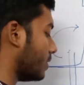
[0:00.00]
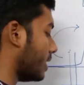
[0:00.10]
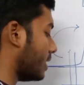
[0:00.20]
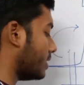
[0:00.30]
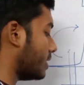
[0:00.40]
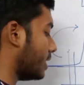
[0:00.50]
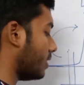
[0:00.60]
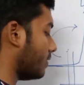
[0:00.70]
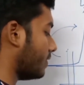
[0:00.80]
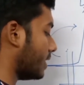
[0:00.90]

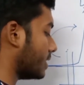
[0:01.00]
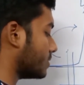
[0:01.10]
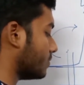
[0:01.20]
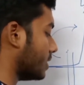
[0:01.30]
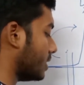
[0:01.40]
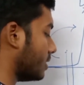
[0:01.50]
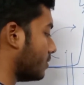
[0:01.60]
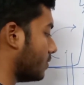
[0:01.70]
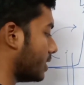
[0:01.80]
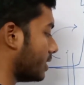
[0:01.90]

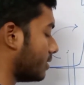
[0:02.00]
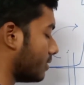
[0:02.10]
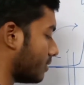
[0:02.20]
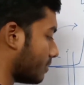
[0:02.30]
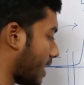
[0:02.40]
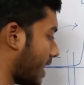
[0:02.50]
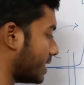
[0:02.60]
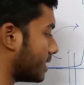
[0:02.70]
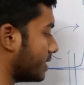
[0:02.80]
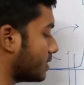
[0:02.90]
we can
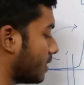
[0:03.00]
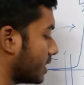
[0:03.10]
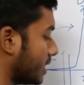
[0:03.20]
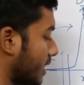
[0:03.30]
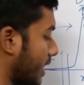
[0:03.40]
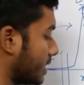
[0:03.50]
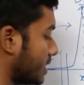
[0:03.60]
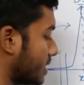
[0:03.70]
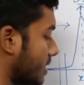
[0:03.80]
write this function like this.